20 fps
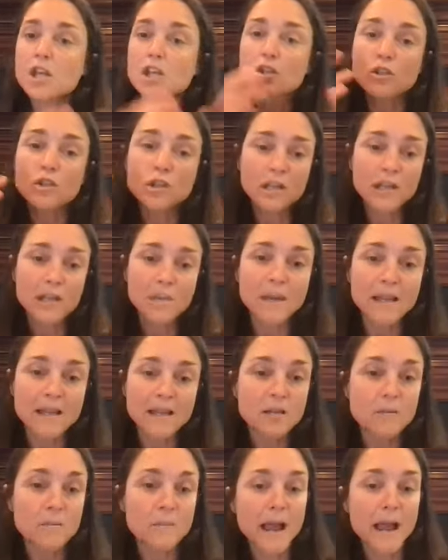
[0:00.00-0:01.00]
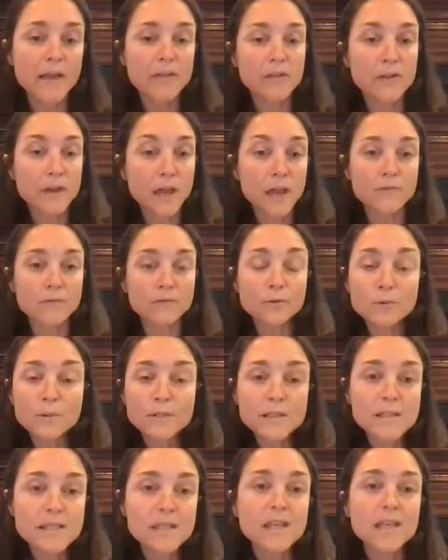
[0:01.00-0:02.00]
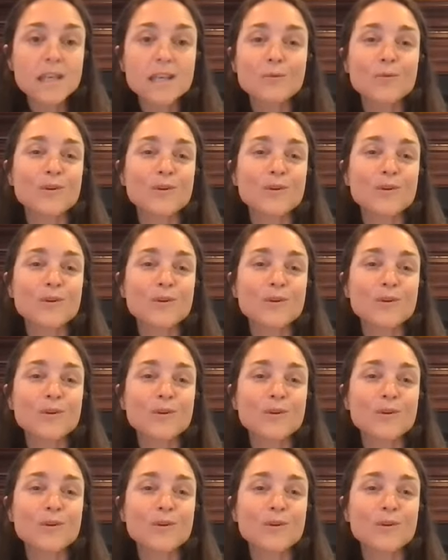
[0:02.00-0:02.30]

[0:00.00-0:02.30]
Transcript: to look at the mental math and fluency,